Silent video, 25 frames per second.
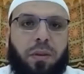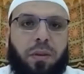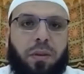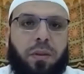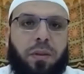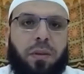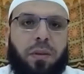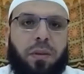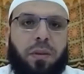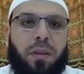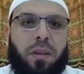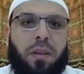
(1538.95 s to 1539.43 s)

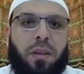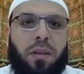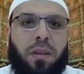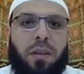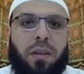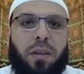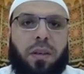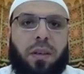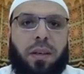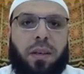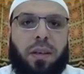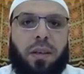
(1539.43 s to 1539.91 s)

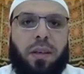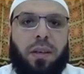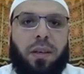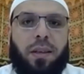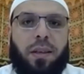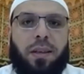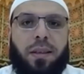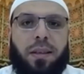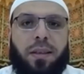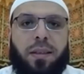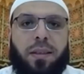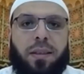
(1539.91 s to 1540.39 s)
Jazakallah
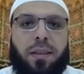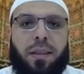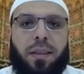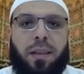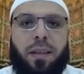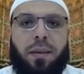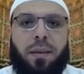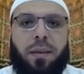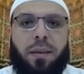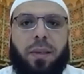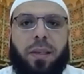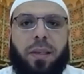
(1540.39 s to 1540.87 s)
khair. May
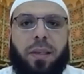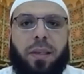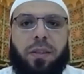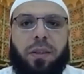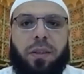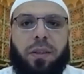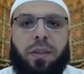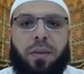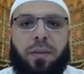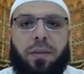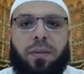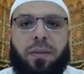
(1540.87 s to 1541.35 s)
Allah bless
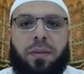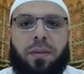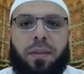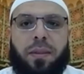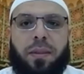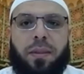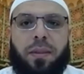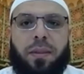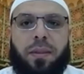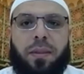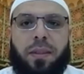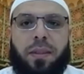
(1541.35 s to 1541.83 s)
you.
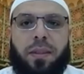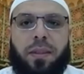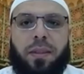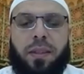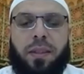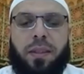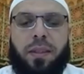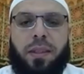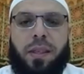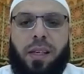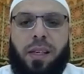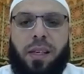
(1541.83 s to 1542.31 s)

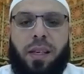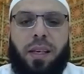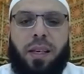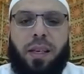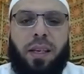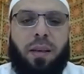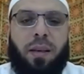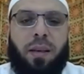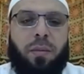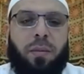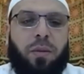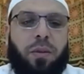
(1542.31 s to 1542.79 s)

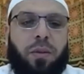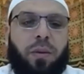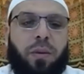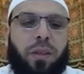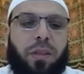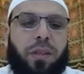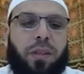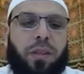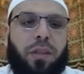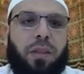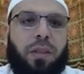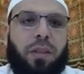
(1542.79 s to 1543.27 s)
Any more
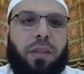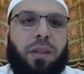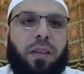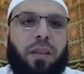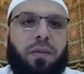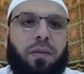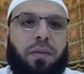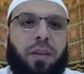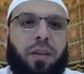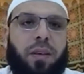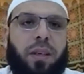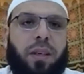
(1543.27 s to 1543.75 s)
questions? I
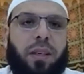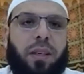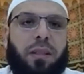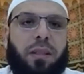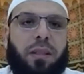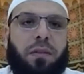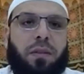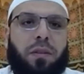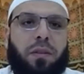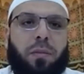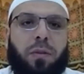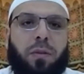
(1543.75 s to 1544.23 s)
give you guys a
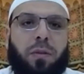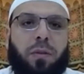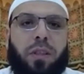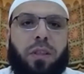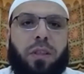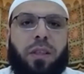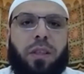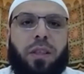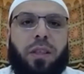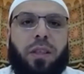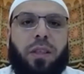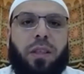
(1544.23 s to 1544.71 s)

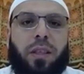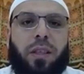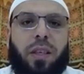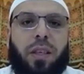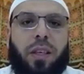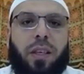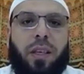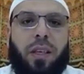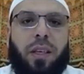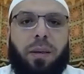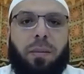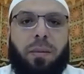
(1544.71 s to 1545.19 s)

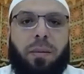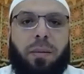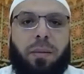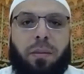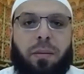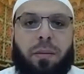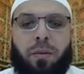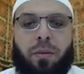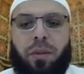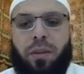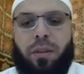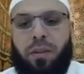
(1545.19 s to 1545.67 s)
couple of
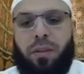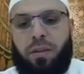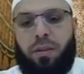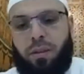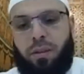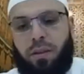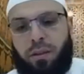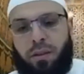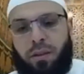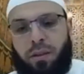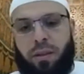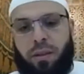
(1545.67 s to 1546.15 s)
more
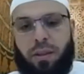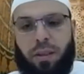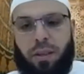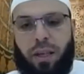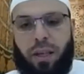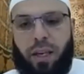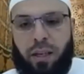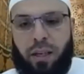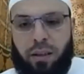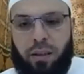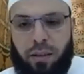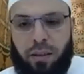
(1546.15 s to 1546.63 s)

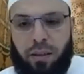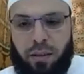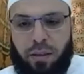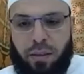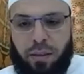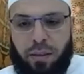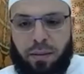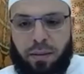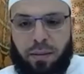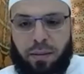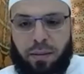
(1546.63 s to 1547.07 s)
seconds.